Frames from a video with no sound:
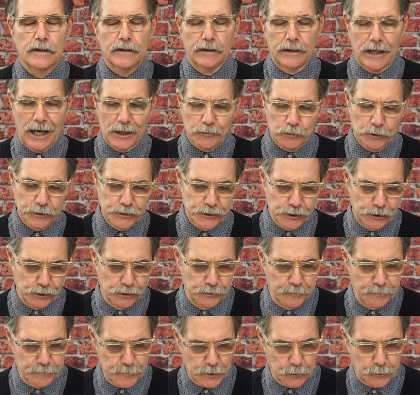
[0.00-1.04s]
God will
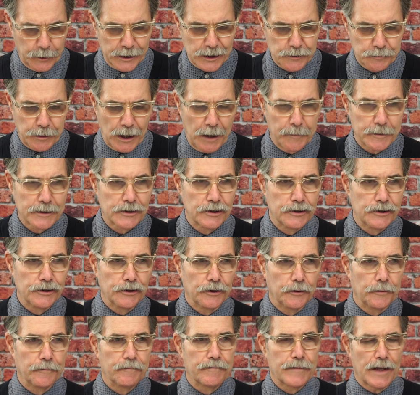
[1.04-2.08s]
do what He's promised to
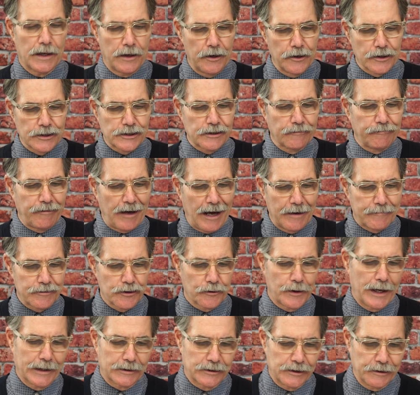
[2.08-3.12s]
do. Here's the five
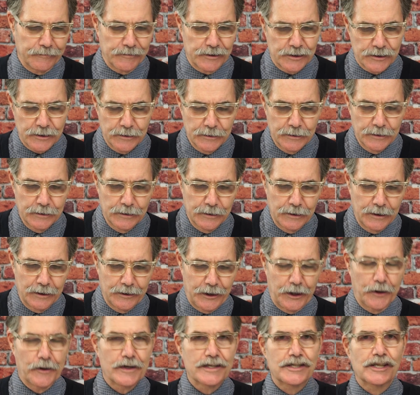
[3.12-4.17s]
directives
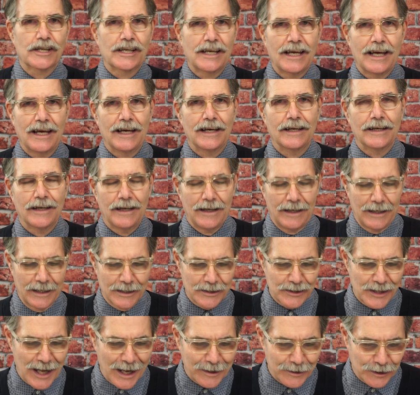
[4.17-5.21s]
There is a king, He
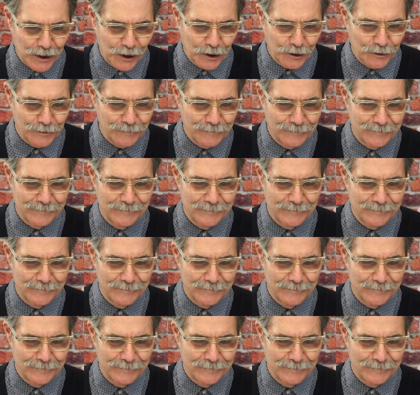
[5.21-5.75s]
is not you.